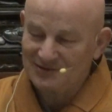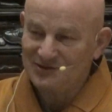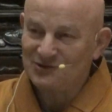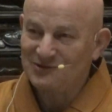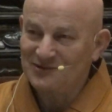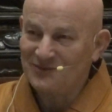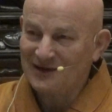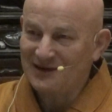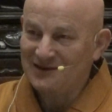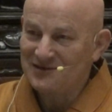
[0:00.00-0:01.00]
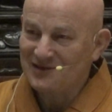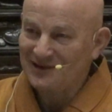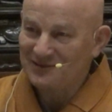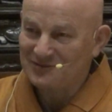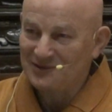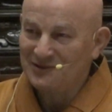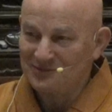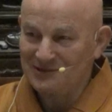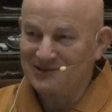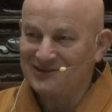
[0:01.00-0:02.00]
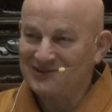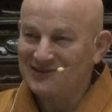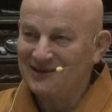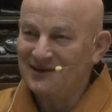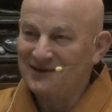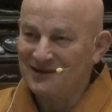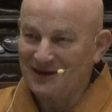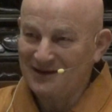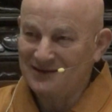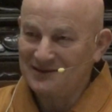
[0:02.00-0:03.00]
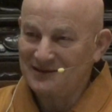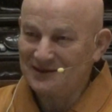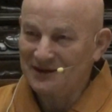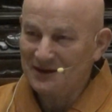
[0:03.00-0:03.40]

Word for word: Visuddhimagga itself, which is like the